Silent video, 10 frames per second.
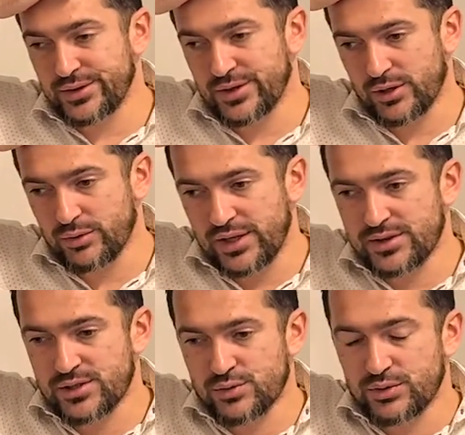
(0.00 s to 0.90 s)

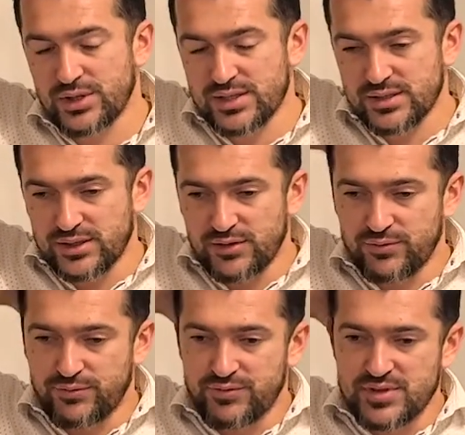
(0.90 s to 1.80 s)
regulators who doesn't give
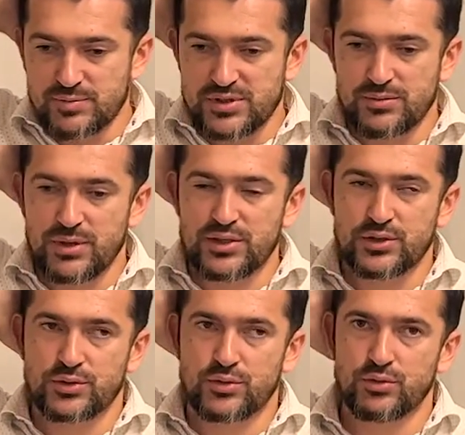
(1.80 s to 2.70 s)
this possibility
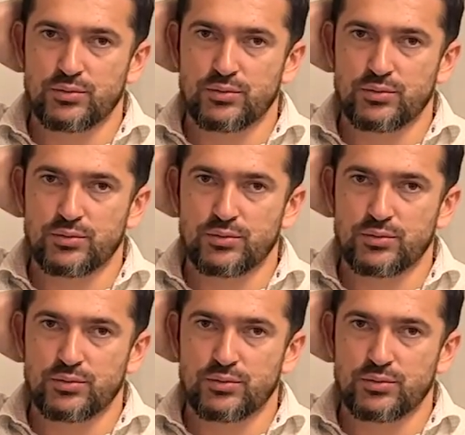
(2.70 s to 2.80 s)
to you.